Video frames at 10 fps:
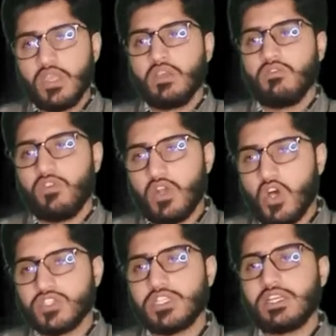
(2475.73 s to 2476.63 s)

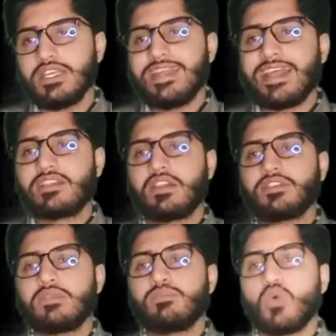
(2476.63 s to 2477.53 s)
Velocity and
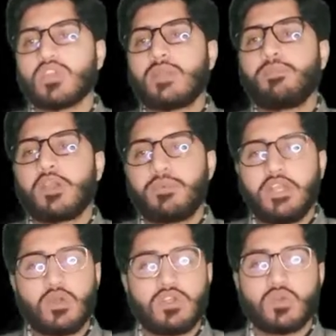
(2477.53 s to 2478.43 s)
acceleration both are
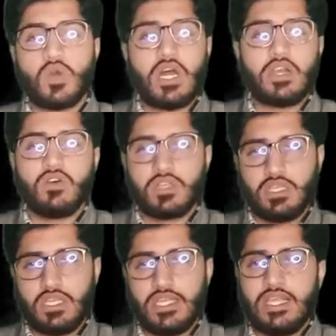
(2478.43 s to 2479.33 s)
perpendicular to r.
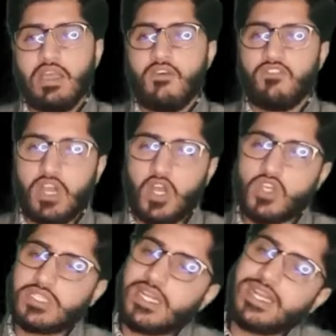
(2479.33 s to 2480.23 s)
Okay.
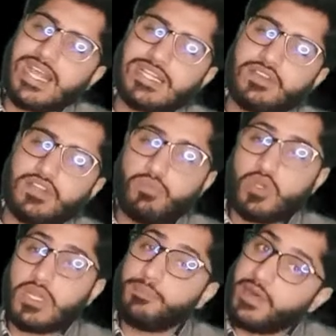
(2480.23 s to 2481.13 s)
Velocity and acceleration
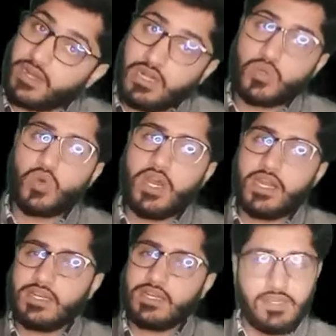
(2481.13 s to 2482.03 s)
both are parallel to
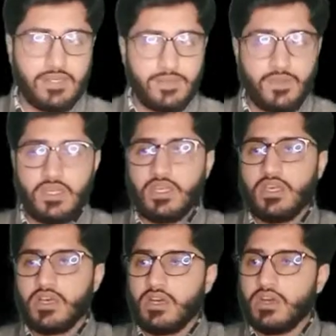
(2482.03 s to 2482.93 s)
r. Done.
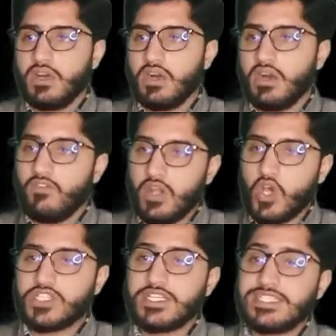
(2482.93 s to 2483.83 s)

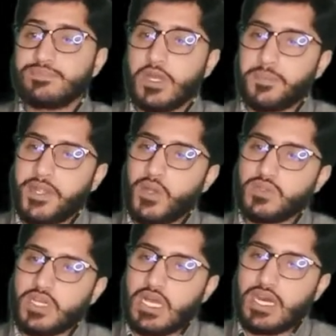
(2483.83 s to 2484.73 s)
Velocity is
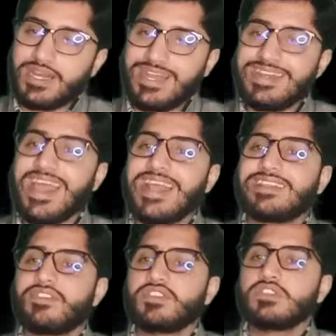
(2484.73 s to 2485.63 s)
perpendicular r and
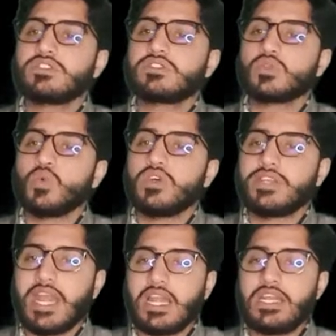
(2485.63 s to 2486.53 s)
acceleration is
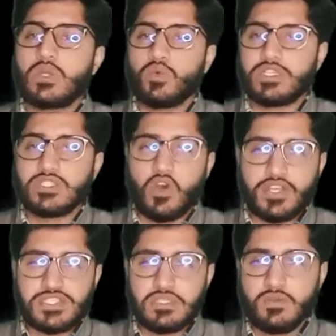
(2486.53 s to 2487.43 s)
directly towards the
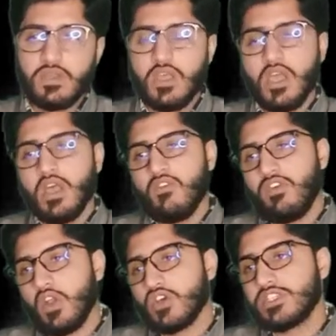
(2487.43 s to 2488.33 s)
origin.
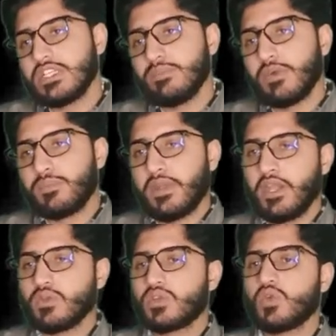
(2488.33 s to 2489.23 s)
Velocity
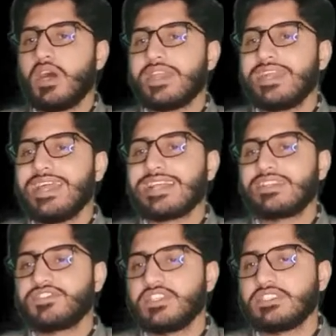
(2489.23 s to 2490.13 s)
perpendicular to r and
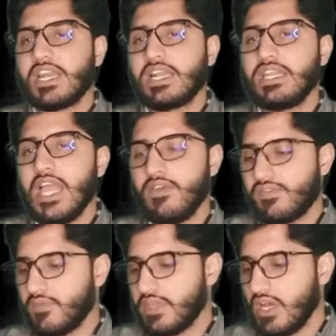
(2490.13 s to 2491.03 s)
acceleration is directly away
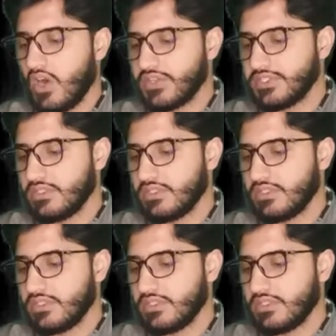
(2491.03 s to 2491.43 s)
from the origin.